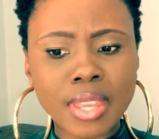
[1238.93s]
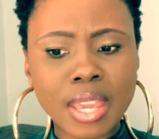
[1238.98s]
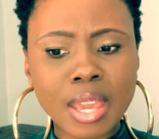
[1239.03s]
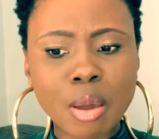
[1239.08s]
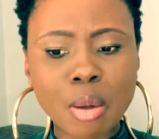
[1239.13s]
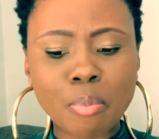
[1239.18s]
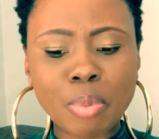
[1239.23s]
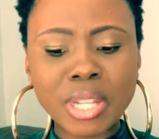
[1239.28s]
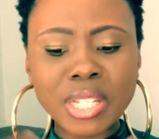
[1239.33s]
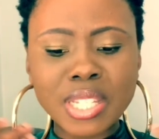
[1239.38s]

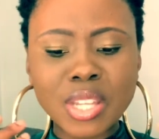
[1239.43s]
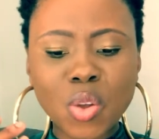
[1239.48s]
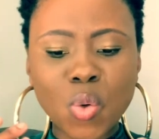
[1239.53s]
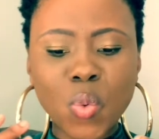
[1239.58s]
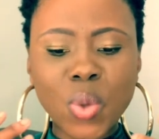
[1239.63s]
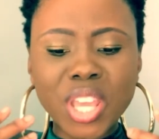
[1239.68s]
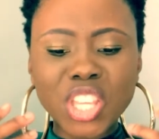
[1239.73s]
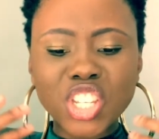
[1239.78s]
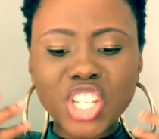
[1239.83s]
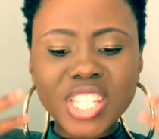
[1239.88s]
But
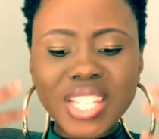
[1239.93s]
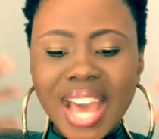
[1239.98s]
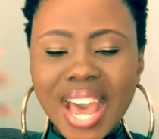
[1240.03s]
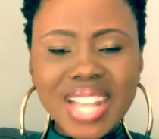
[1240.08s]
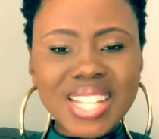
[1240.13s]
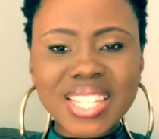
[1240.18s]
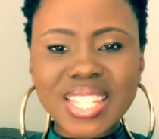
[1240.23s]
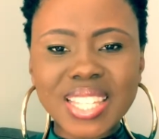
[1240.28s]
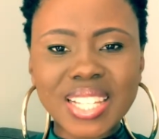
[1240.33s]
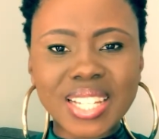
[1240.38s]
we just
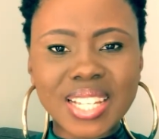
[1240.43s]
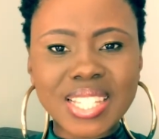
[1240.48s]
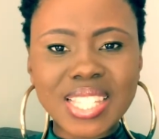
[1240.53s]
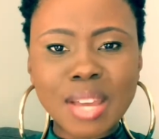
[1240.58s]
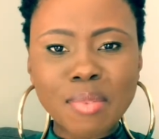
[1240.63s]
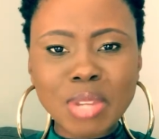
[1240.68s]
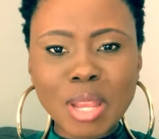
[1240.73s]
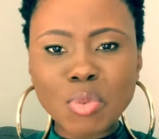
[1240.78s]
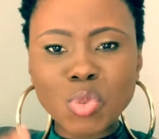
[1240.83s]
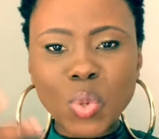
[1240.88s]
answer.
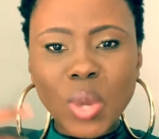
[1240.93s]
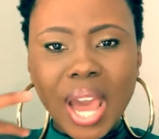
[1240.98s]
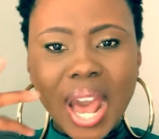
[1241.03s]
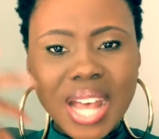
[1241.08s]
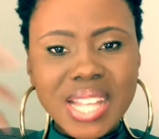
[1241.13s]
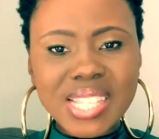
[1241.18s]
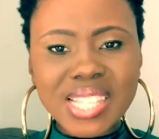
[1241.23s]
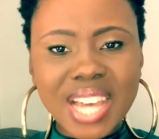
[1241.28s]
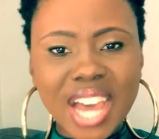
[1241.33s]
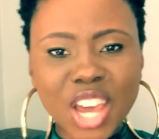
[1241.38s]
Sometimes we
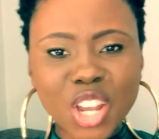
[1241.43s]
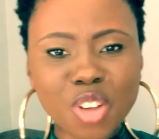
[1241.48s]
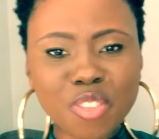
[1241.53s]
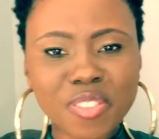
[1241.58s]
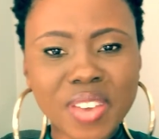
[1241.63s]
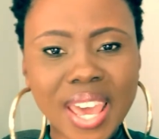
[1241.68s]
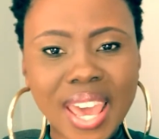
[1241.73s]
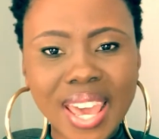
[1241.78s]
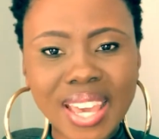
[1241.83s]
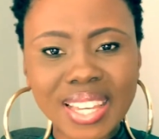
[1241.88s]
answer out of
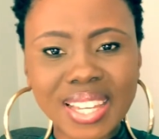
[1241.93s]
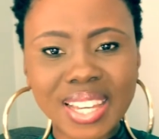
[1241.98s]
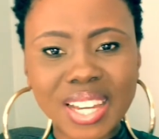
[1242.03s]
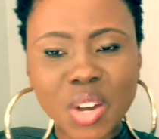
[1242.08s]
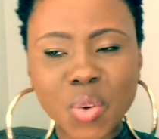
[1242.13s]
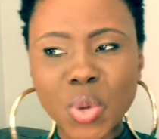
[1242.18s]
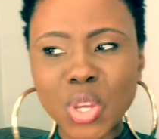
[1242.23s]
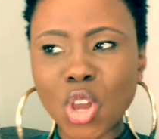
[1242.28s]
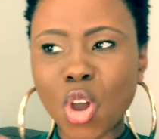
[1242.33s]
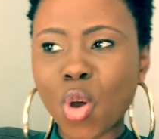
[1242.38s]
anger,
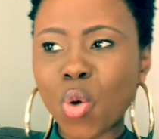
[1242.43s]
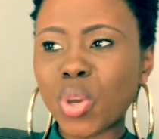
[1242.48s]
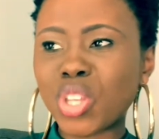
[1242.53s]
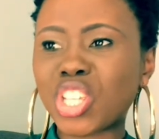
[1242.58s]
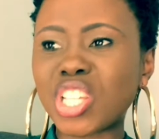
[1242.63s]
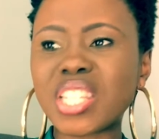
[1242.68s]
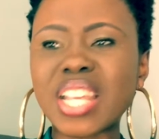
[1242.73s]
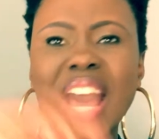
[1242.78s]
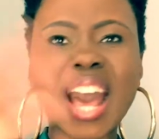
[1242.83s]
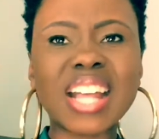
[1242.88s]
or we just
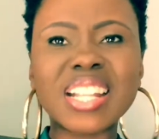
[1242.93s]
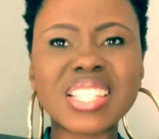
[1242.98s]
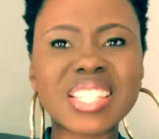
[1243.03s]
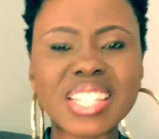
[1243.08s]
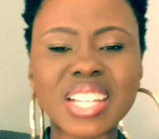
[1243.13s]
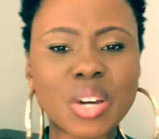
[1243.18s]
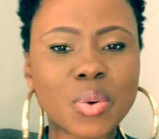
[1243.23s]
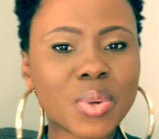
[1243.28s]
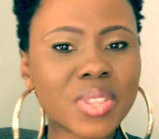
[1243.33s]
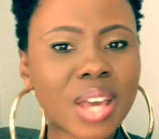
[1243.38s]

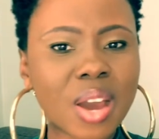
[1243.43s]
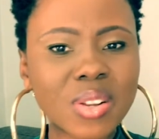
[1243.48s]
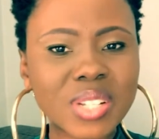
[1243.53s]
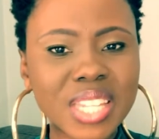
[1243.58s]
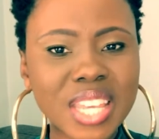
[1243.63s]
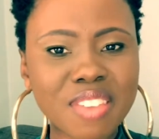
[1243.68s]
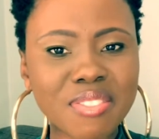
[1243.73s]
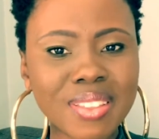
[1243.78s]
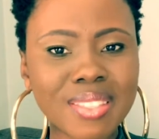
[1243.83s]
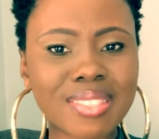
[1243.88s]
answer without
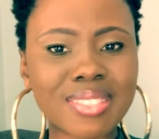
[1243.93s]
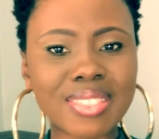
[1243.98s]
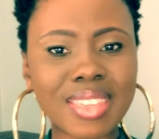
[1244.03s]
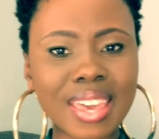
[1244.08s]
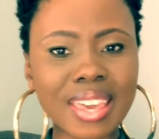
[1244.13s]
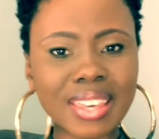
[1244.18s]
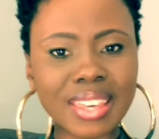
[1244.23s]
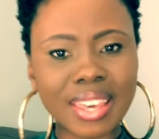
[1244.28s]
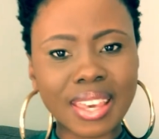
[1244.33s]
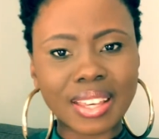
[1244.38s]
even
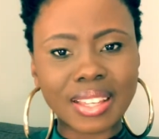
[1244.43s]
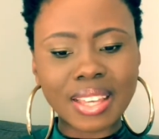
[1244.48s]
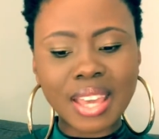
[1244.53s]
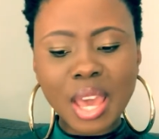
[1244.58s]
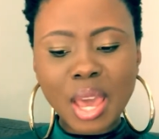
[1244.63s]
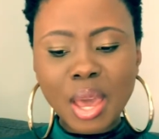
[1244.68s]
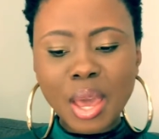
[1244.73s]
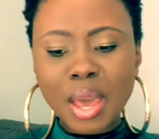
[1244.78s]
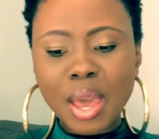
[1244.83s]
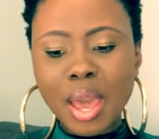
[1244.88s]
thinking.
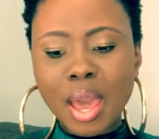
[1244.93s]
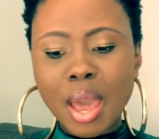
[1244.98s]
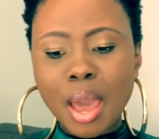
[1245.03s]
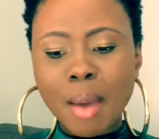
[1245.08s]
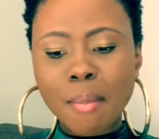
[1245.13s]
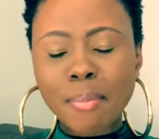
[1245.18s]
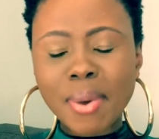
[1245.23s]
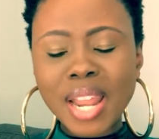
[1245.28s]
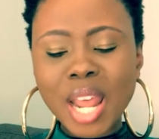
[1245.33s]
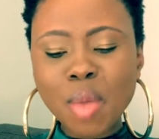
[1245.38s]

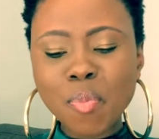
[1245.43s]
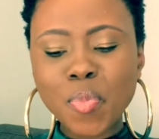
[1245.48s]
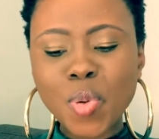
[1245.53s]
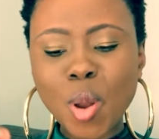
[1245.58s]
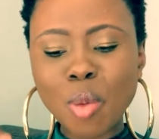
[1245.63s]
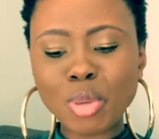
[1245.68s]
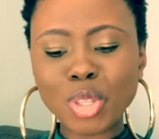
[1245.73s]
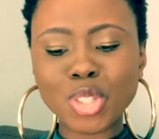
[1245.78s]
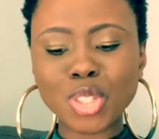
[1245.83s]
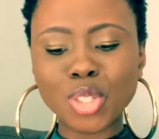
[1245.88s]
But I
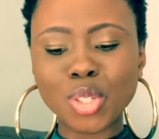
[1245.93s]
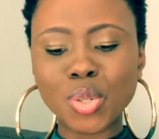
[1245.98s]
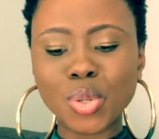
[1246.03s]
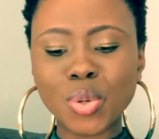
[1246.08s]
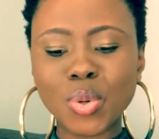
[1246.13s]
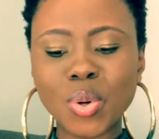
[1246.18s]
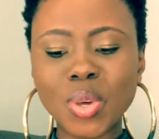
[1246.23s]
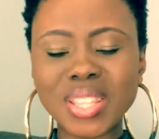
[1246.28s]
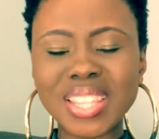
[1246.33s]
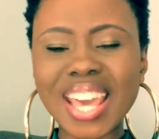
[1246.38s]
promise you,
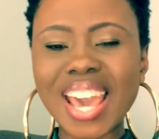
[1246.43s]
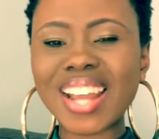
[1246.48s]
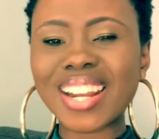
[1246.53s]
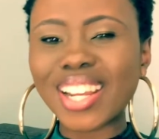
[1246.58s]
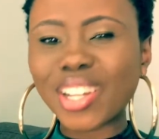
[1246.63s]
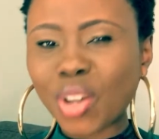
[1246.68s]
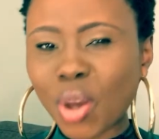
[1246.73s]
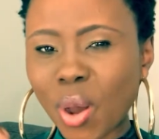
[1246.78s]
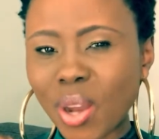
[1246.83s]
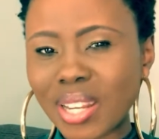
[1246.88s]
they are
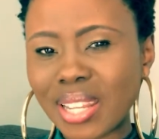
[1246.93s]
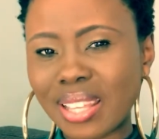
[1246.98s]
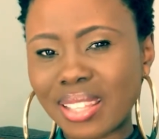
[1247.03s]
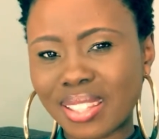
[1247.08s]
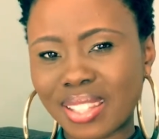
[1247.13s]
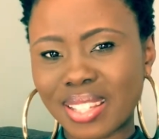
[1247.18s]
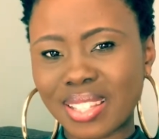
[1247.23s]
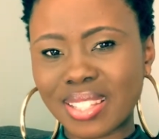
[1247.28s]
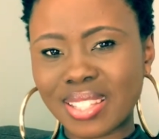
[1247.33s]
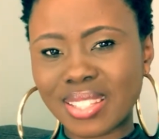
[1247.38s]
recording
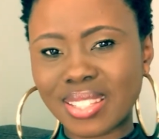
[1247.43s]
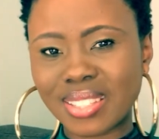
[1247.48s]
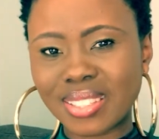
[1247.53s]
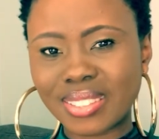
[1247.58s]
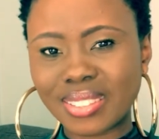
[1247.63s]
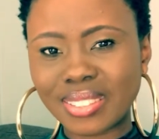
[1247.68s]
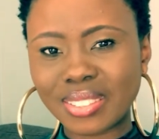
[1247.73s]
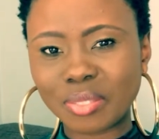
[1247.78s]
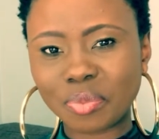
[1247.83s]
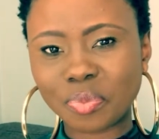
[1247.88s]
this.
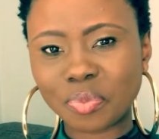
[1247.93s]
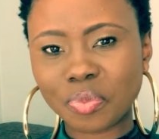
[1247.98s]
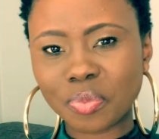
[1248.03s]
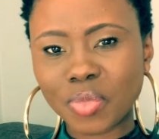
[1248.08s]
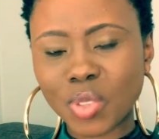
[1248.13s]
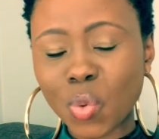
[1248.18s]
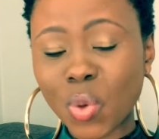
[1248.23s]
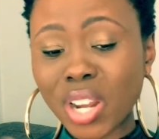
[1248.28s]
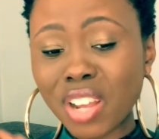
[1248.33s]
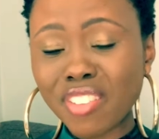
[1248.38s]

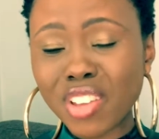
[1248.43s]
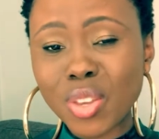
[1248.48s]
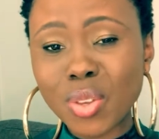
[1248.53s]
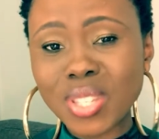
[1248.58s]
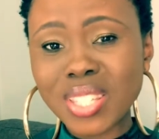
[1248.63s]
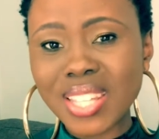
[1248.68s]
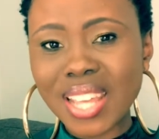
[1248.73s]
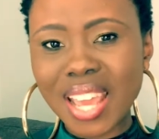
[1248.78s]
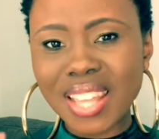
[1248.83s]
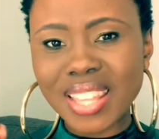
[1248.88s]
Whatever you
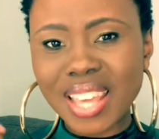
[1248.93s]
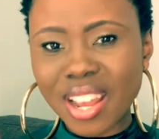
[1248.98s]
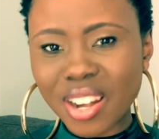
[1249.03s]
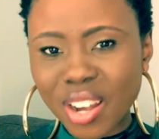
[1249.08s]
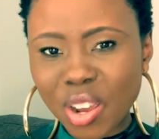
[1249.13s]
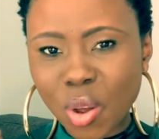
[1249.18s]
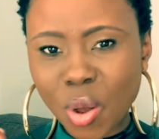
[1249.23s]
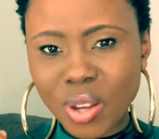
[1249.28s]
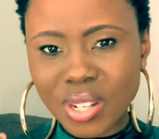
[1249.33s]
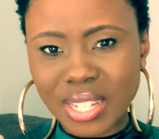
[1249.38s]
say, they are
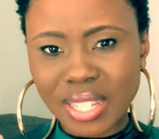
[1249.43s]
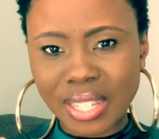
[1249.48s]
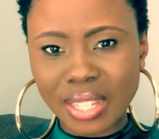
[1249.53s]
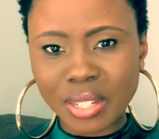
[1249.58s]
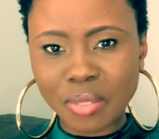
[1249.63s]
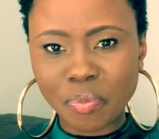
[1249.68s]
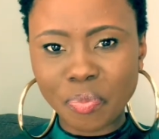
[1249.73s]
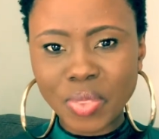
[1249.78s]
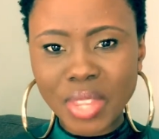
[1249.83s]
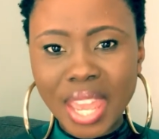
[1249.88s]
recording it.
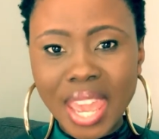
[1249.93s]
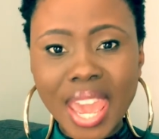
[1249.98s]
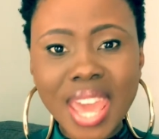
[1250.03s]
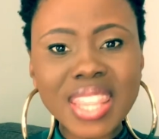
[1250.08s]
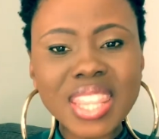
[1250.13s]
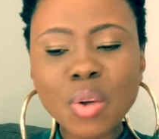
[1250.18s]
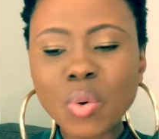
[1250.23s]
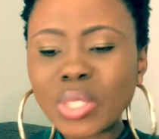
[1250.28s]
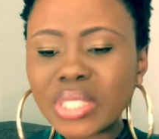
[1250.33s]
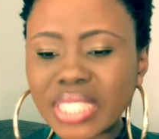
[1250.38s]
And they
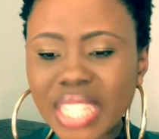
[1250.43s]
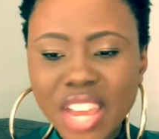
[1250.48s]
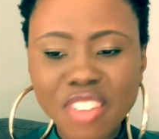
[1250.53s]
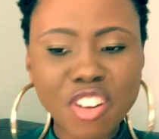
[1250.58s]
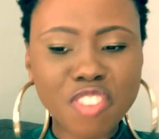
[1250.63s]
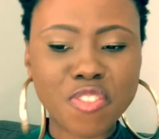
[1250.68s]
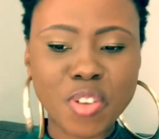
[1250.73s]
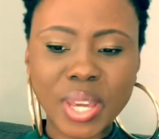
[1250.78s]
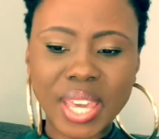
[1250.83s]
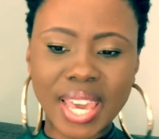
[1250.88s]
will never
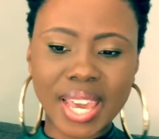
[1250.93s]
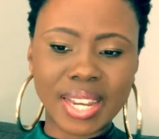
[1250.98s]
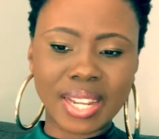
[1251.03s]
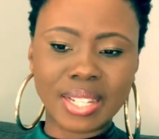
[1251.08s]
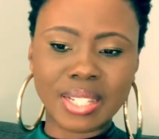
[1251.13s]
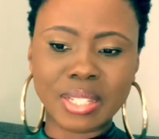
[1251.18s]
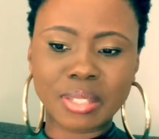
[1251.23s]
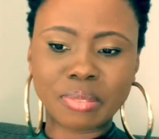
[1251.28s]
forget it.